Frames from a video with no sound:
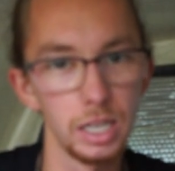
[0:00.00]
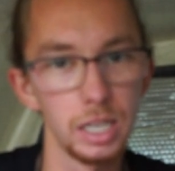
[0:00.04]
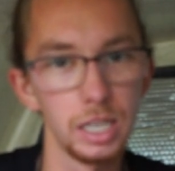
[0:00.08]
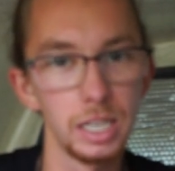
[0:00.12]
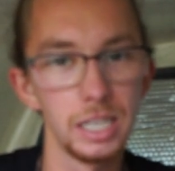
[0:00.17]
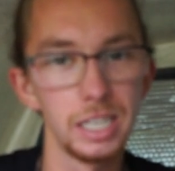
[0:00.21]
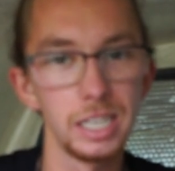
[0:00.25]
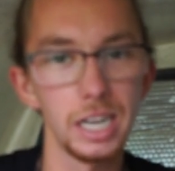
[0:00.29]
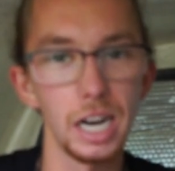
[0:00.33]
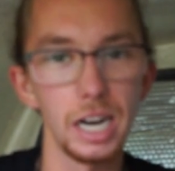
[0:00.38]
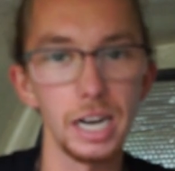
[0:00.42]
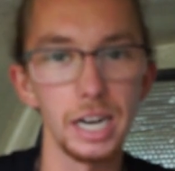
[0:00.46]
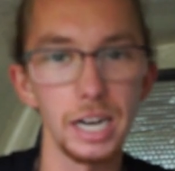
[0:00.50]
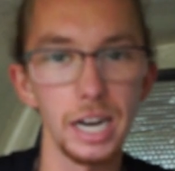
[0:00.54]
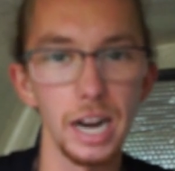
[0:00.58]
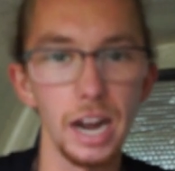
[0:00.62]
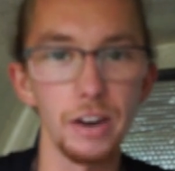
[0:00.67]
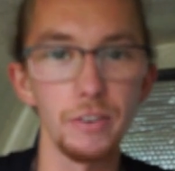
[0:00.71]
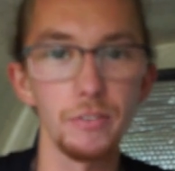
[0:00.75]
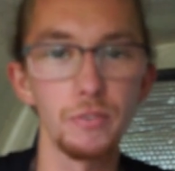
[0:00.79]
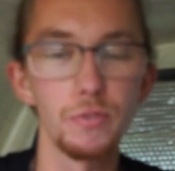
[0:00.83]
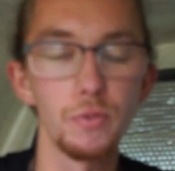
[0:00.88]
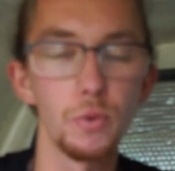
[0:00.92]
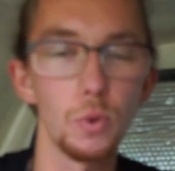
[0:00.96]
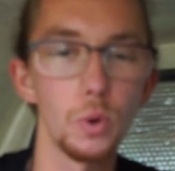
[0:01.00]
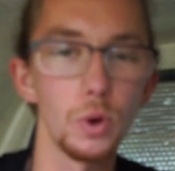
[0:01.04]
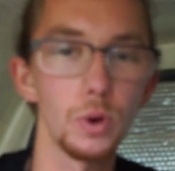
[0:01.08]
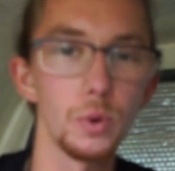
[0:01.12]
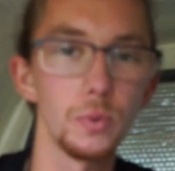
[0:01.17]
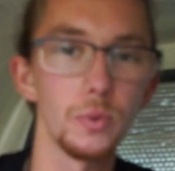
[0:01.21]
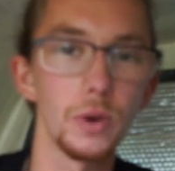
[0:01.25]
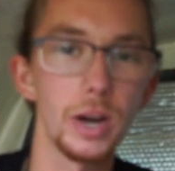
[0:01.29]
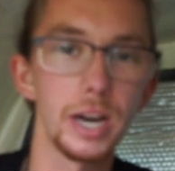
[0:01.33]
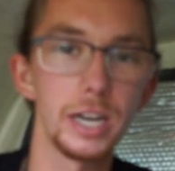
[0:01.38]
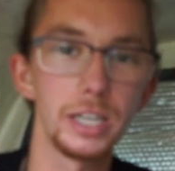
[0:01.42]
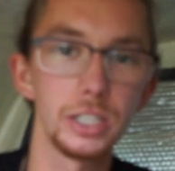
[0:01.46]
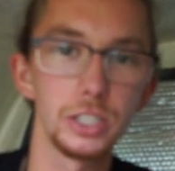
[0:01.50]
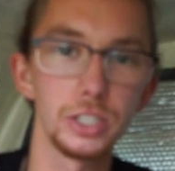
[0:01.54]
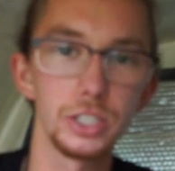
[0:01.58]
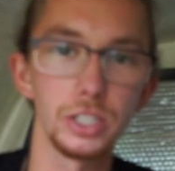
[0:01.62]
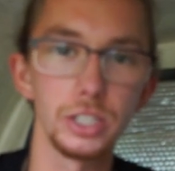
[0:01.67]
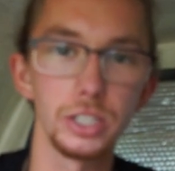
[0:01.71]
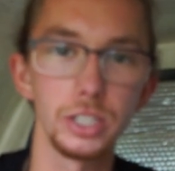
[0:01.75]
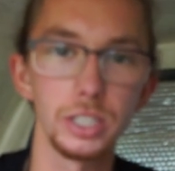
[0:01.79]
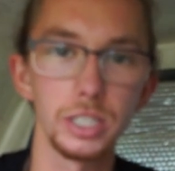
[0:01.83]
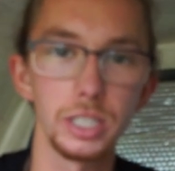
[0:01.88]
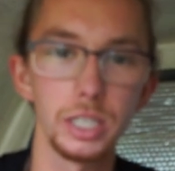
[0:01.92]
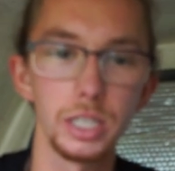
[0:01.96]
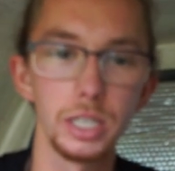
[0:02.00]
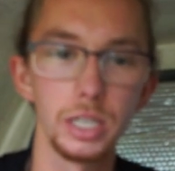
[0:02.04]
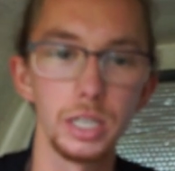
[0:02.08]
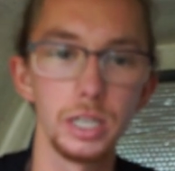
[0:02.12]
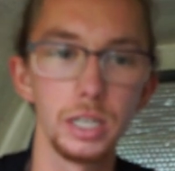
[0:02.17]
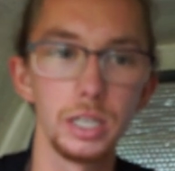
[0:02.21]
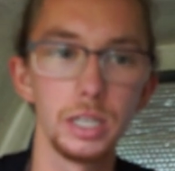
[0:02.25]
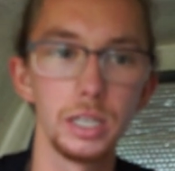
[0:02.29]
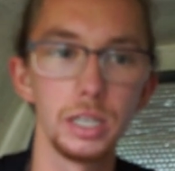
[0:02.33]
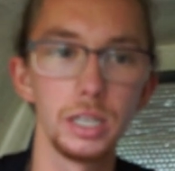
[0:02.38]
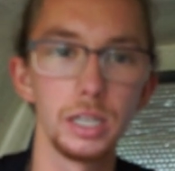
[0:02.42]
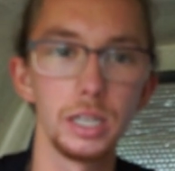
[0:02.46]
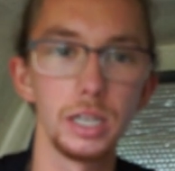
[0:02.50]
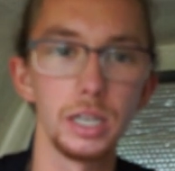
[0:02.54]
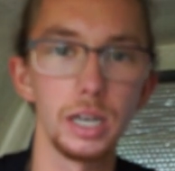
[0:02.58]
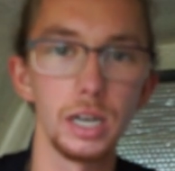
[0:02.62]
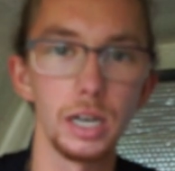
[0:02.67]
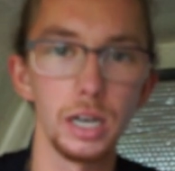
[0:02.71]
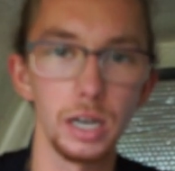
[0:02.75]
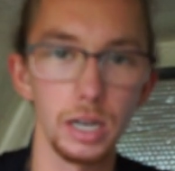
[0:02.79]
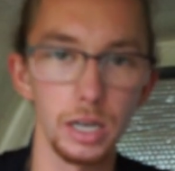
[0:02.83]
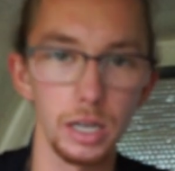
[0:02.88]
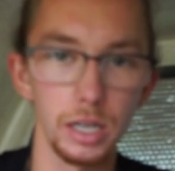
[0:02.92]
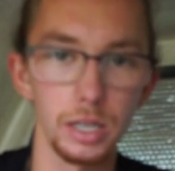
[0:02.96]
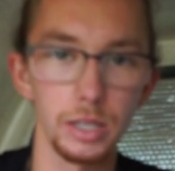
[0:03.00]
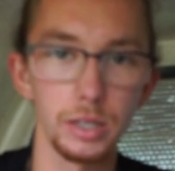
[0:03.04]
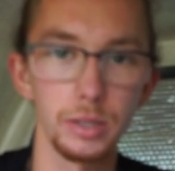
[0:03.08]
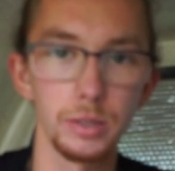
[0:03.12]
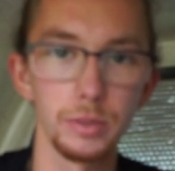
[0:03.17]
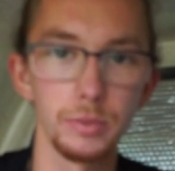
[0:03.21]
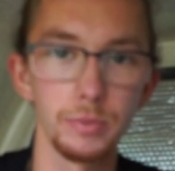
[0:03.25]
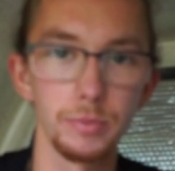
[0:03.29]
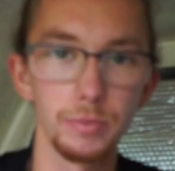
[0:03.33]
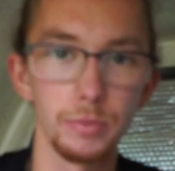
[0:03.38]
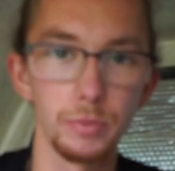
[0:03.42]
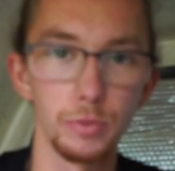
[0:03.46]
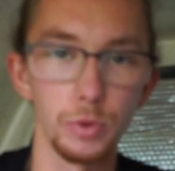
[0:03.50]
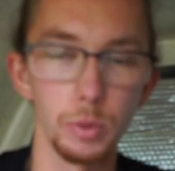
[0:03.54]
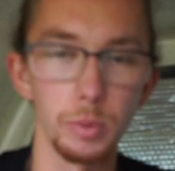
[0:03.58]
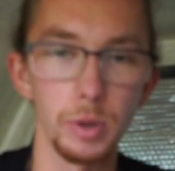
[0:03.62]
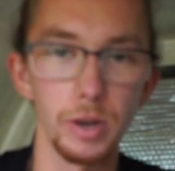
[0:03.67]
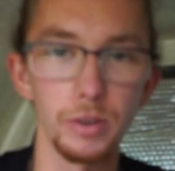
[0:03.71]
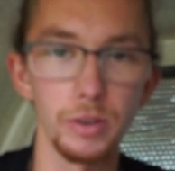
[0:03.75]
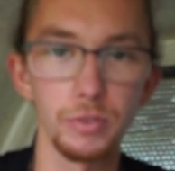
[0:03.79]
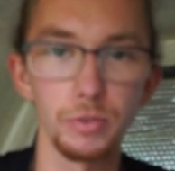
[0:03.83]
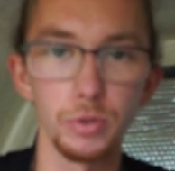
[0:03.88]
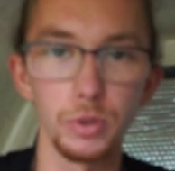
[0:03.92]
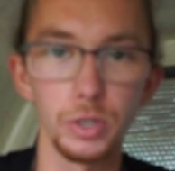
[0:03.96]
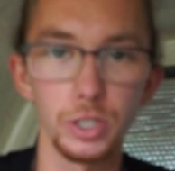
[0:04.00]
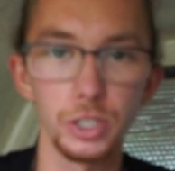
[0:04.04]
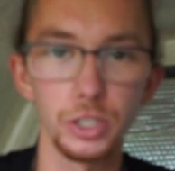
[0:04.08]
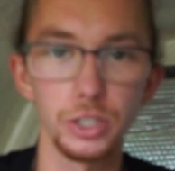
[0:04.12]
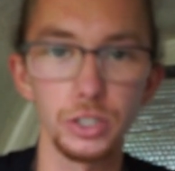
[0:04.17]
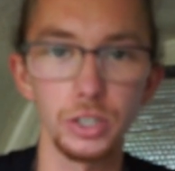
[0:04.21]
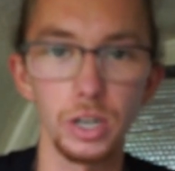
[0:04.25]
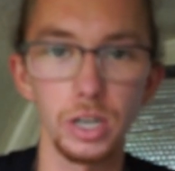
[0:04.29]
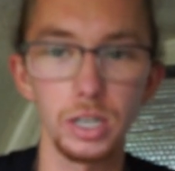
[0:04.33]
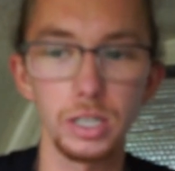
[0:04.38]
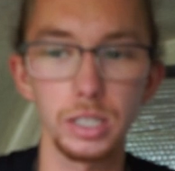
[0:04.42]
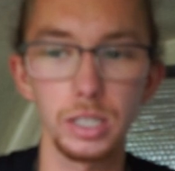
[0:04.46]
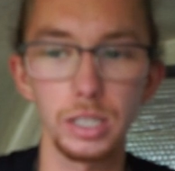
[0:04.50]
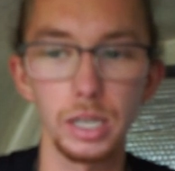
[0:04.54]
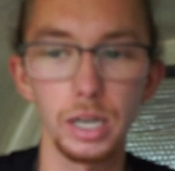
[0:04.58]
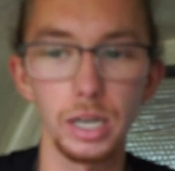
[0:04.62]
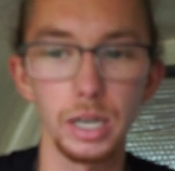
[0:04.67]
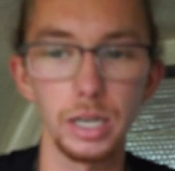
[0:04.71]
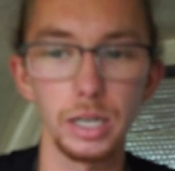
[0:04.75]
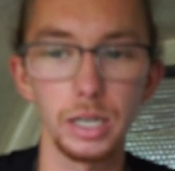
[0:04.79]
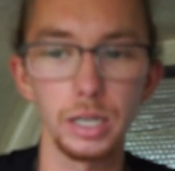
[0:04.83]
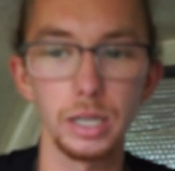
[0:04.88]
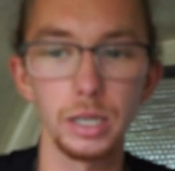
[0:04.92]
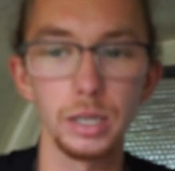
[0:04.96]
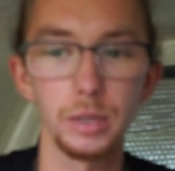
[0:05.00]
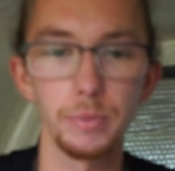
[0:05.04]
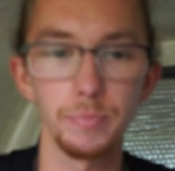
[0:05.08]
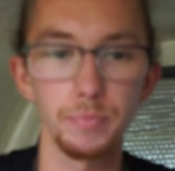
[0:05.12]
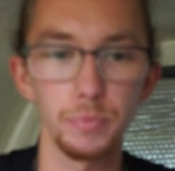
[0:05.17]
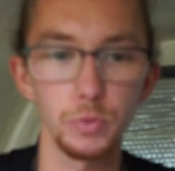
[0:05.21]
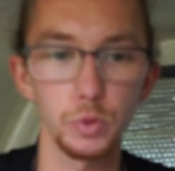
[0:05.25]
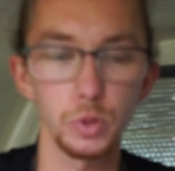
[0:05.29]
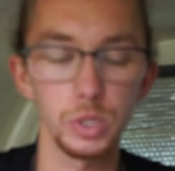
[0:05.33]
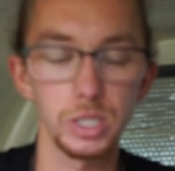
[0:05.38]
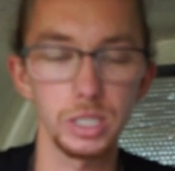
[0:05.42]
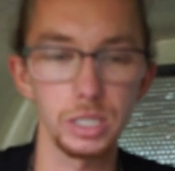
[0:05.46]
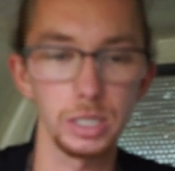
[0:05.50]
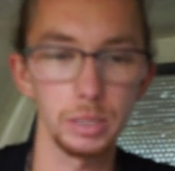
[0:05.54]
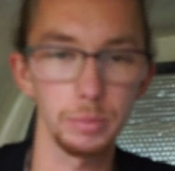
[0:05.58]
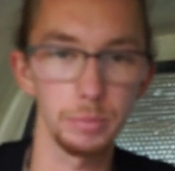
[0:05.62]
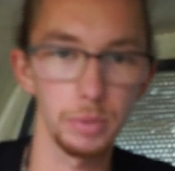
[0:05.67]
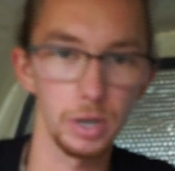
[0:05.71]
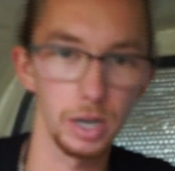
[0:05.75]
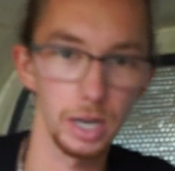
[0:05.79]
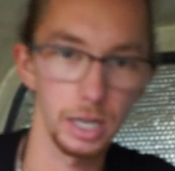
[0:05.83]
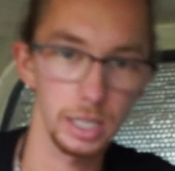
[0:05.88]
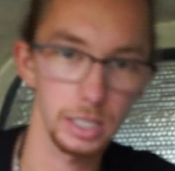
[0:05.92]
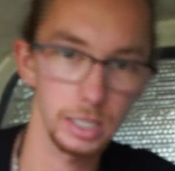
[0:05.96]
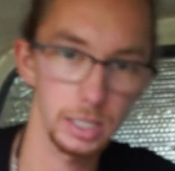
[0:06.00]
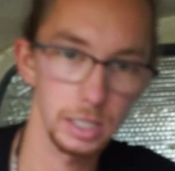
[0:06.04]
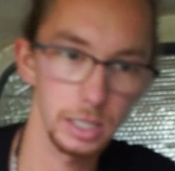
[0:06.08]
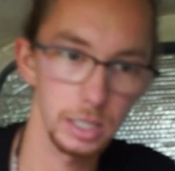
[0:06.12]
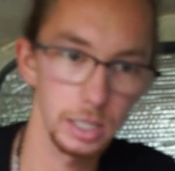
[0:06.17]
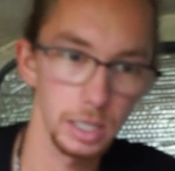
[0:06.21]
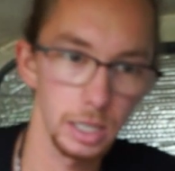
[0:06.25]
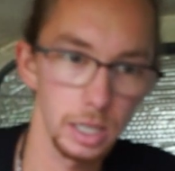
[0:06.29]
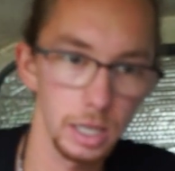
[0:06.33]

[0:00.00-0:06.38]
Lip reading: 99 Ford Ranger 4x4 truck that I recently bought.